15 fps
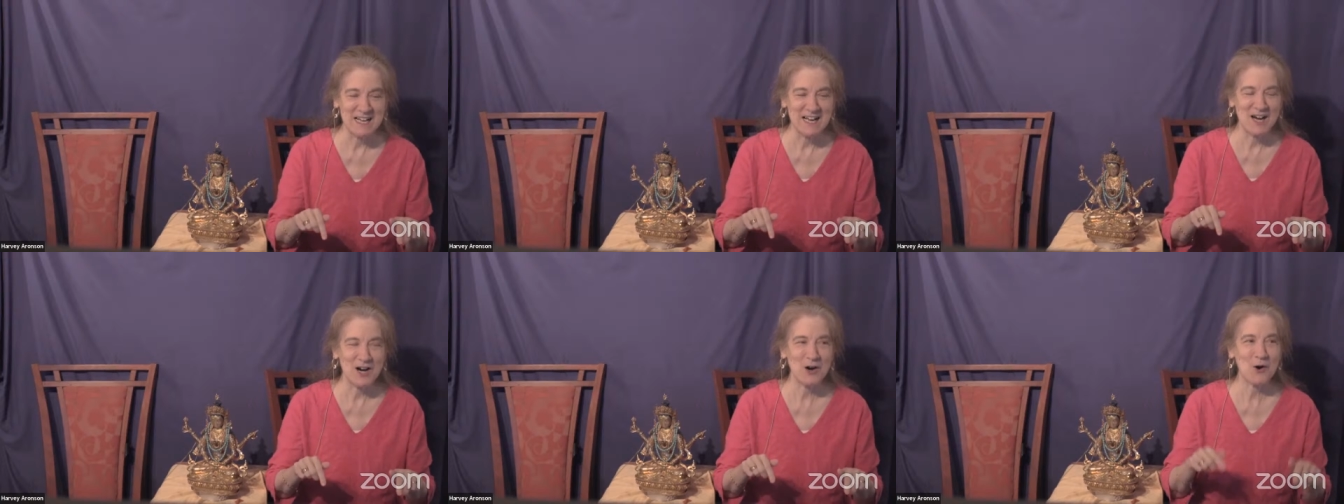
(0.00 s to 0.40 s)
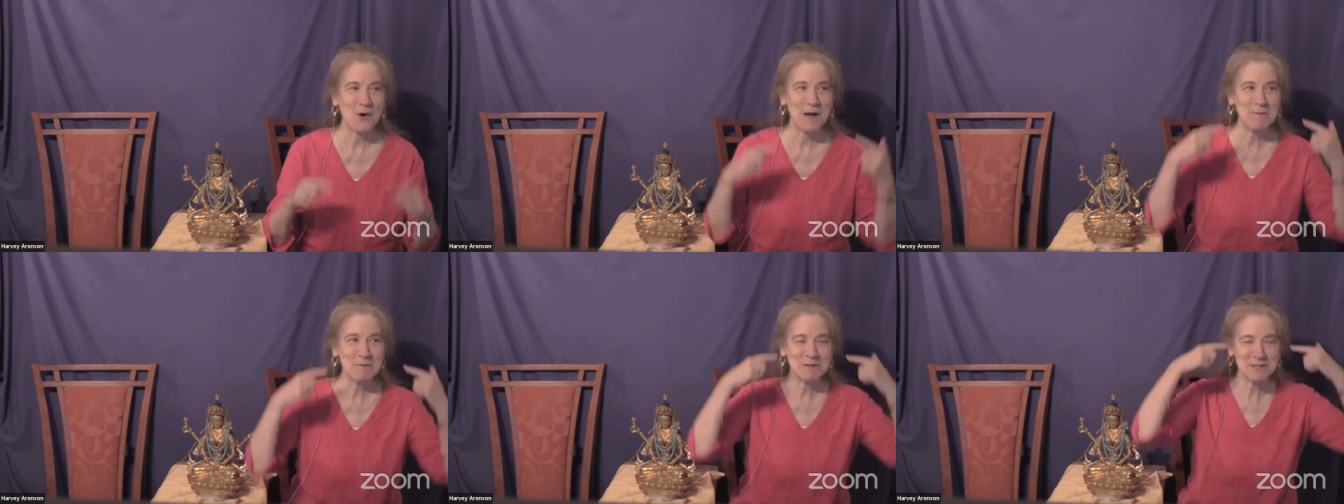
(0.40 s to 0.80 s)
Oh,
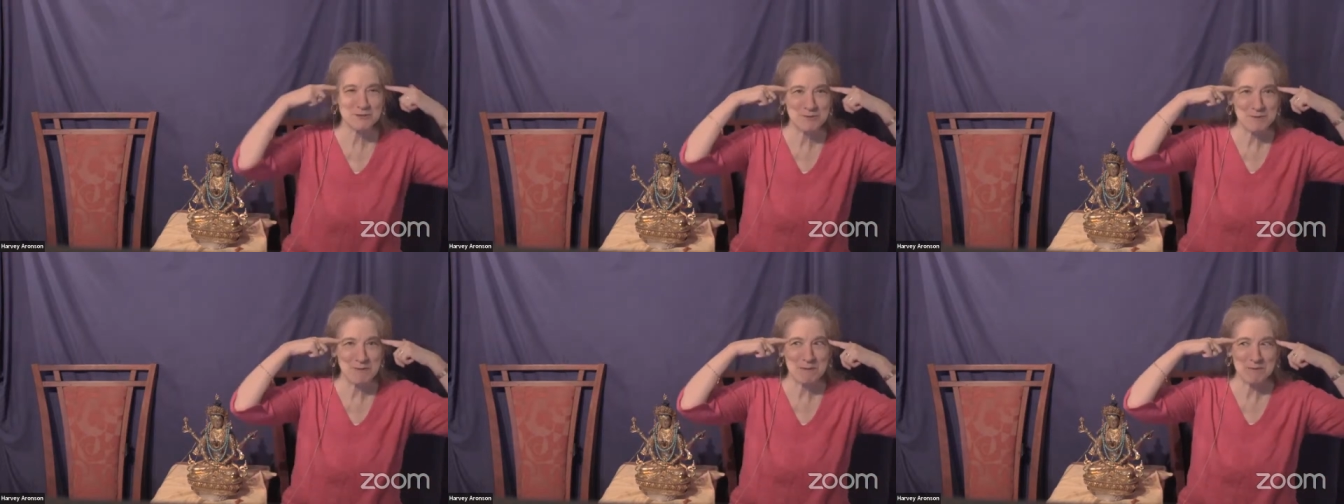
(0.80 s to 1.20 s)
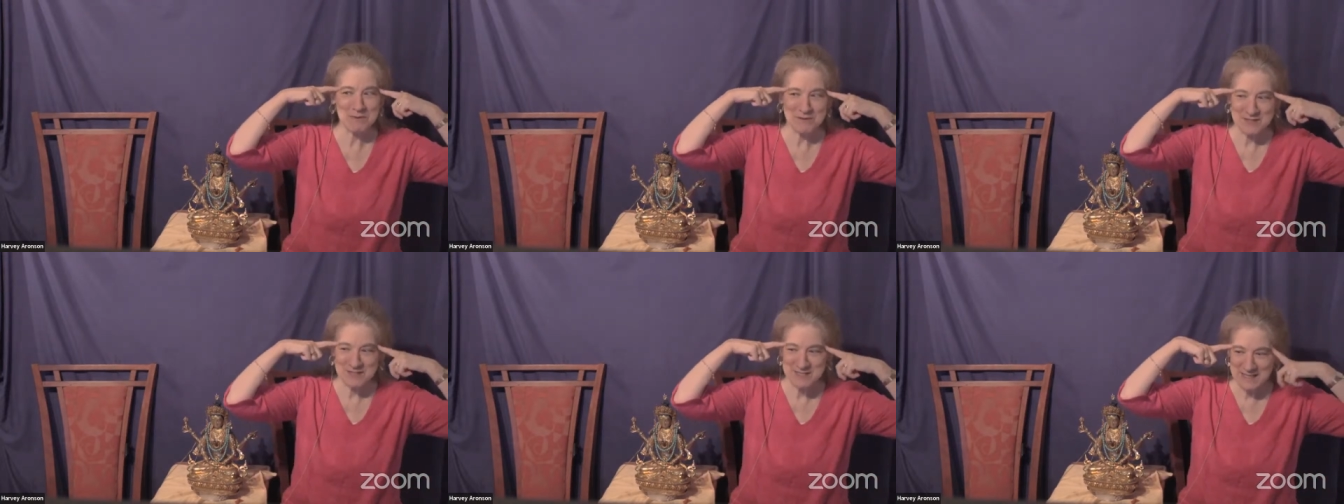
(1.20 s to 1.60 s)
I must remember
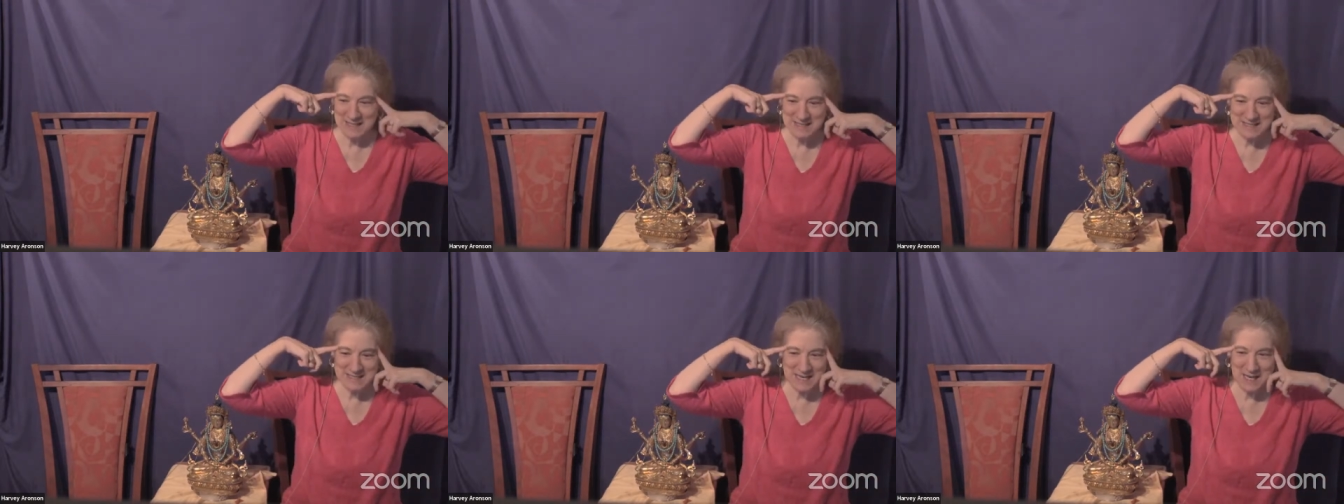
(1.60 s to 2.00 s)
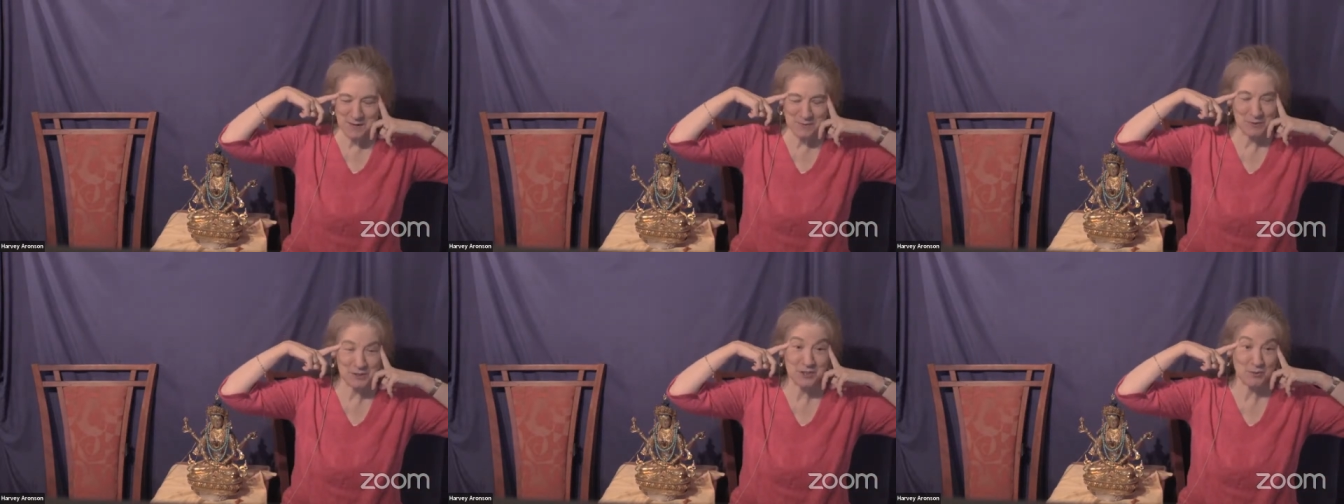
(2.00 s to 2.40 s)
this next time,
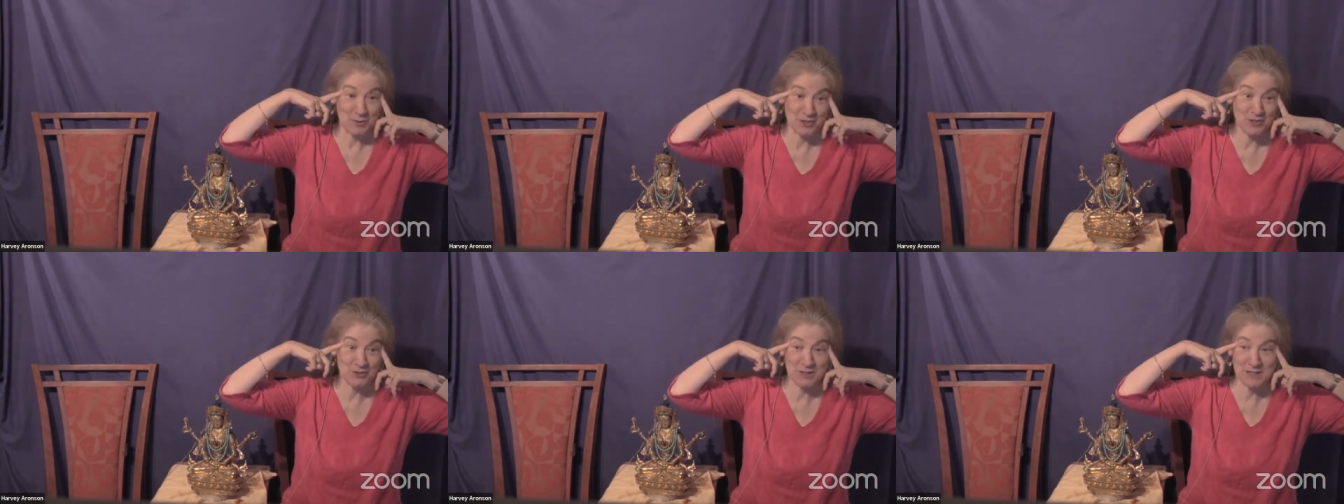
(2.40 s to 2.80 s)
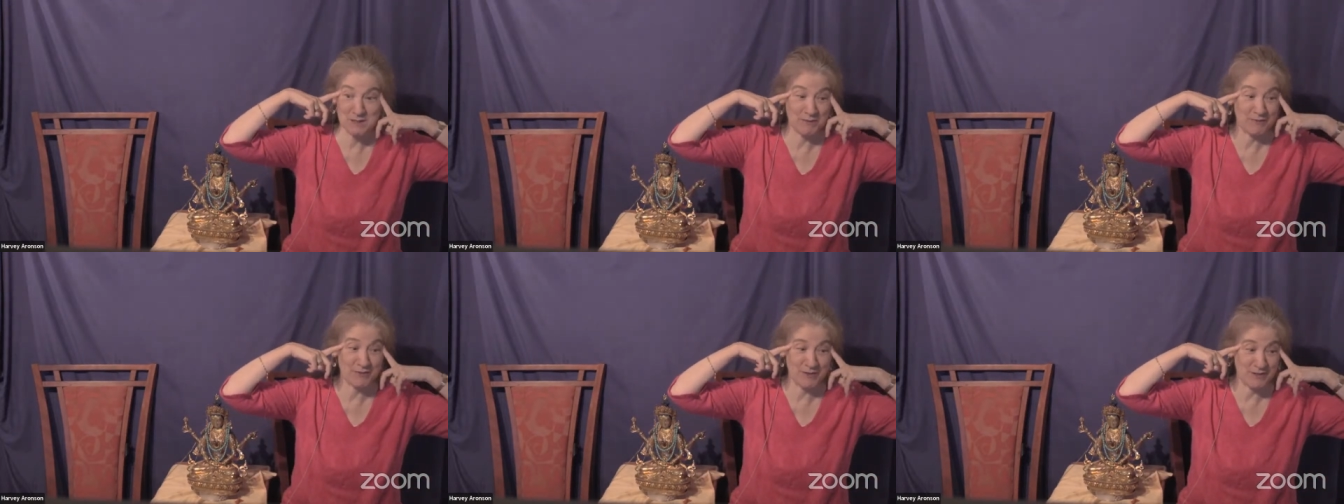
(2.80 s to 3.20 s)
which will surely
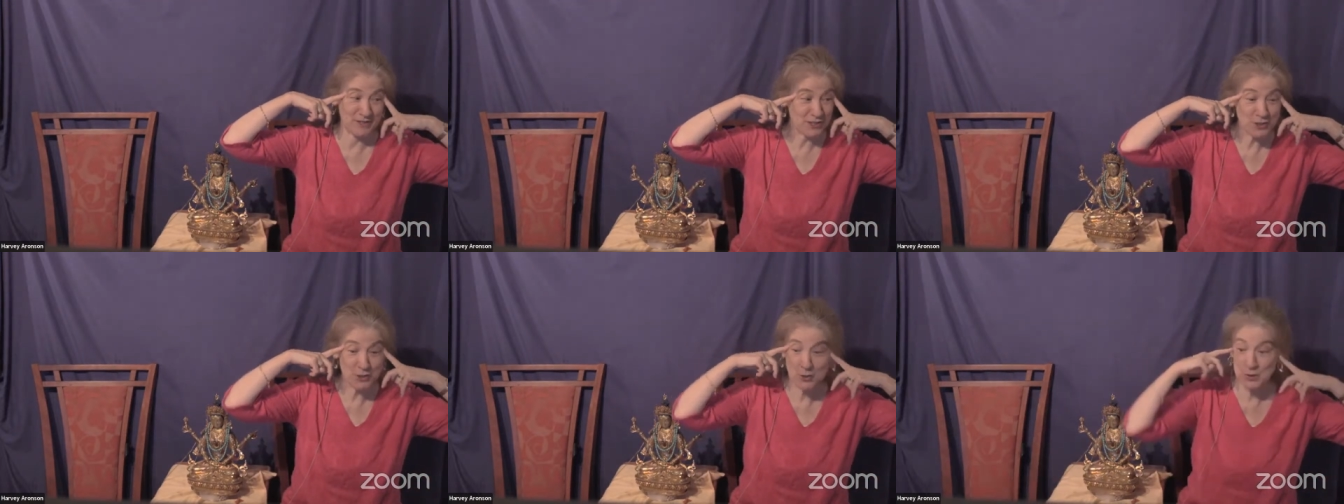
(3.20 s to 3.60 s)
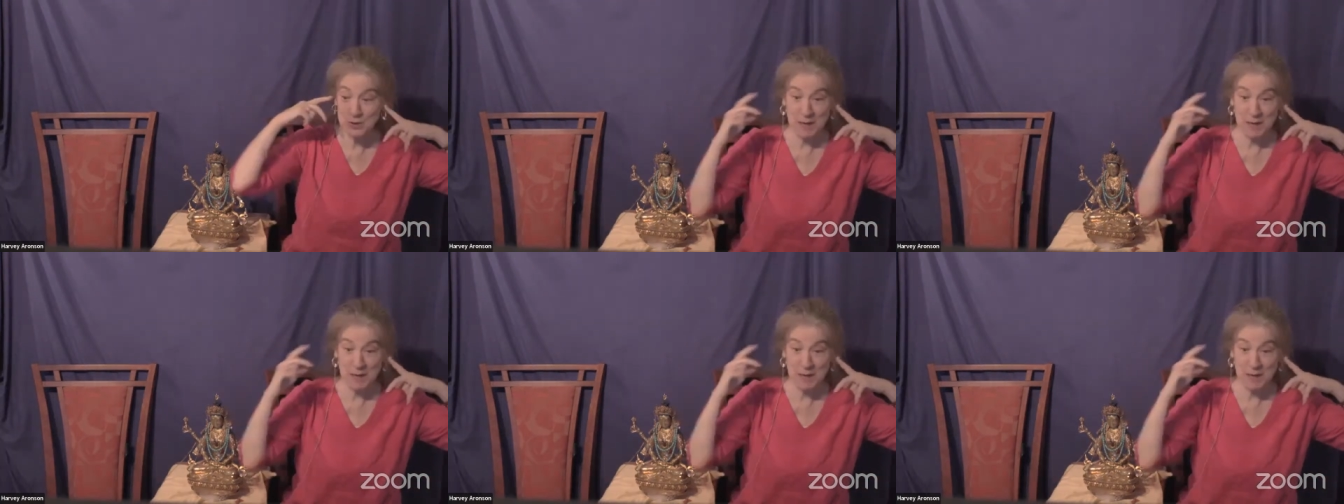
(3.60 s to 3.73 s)
be very soon.